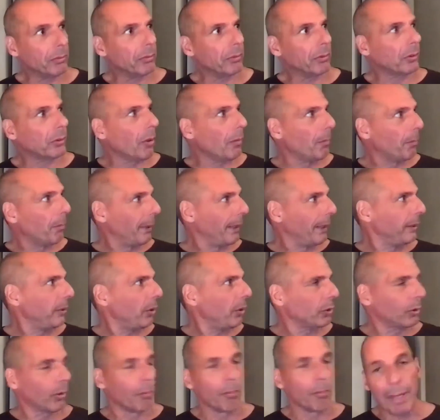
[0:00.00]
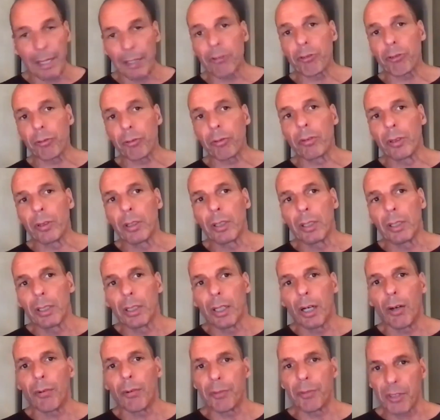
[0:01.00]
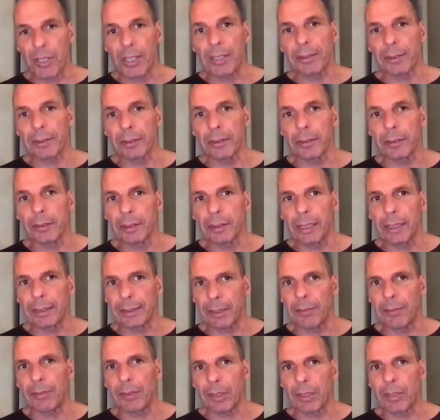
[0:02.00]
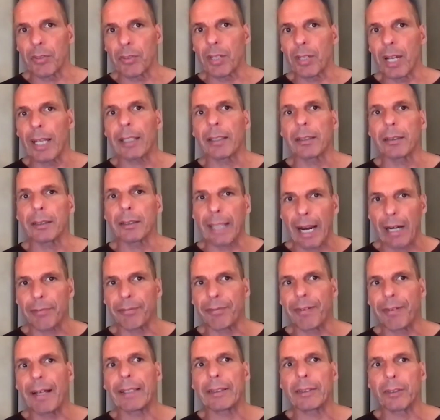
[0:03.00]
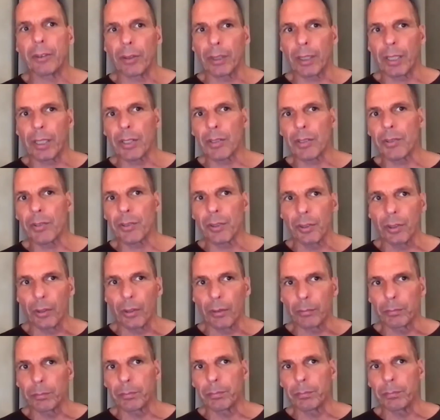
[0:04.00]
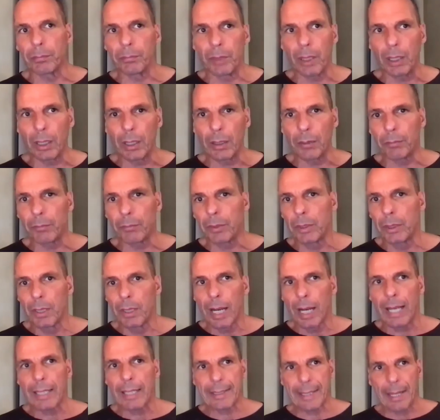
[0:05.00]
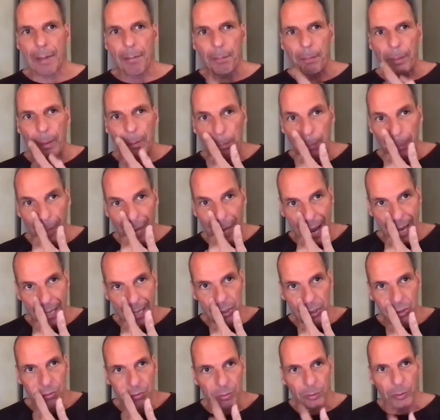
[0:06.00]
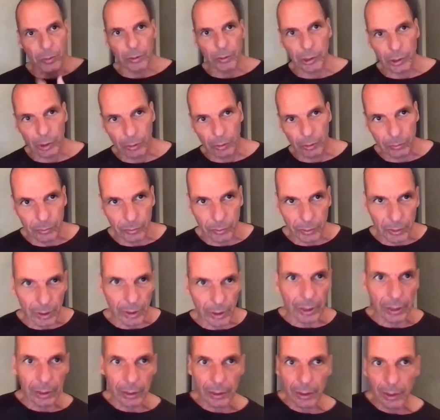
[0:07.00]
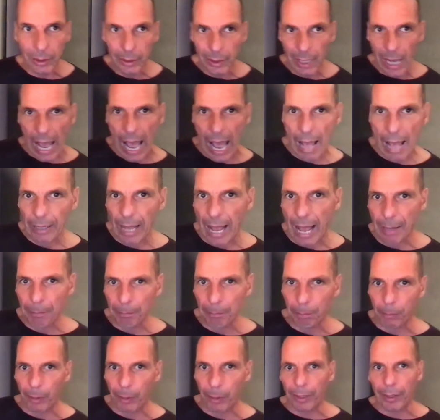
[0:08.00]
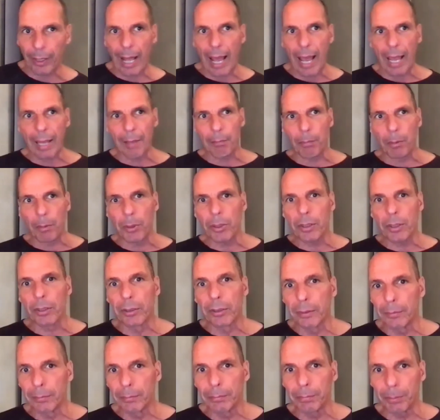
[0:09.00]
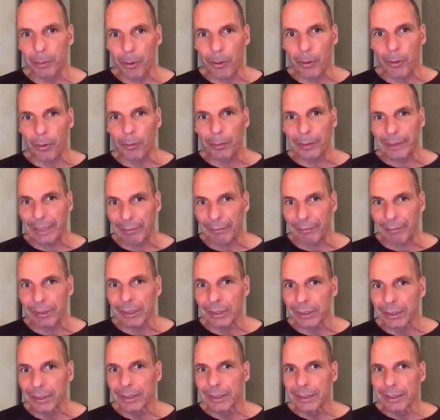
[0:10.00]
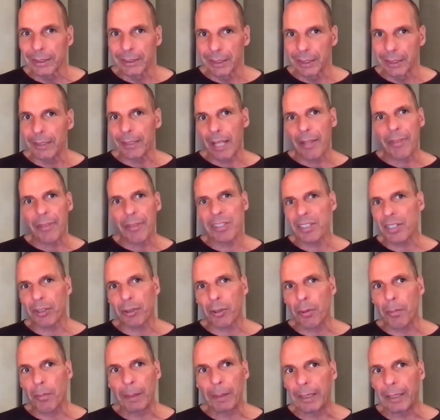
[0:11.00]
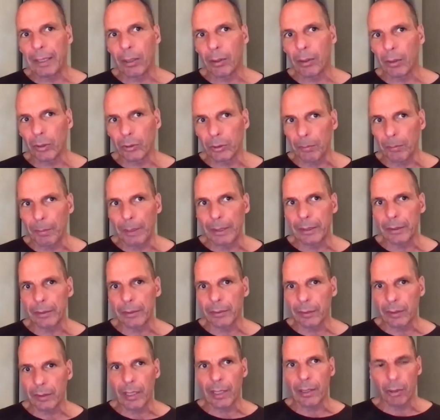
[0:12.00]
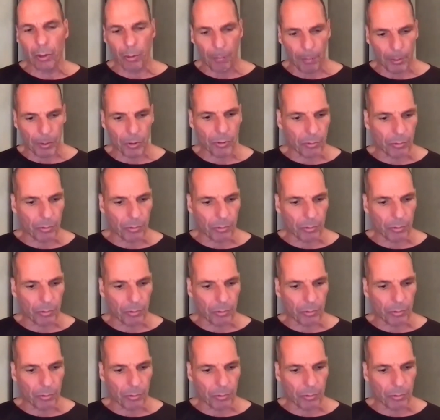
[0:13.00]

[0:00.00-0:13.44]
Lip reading: complete automation of certain activities like car factories, assembly plants for, the Apple iBook Pro, whatever. Now these are completely automated. There are robots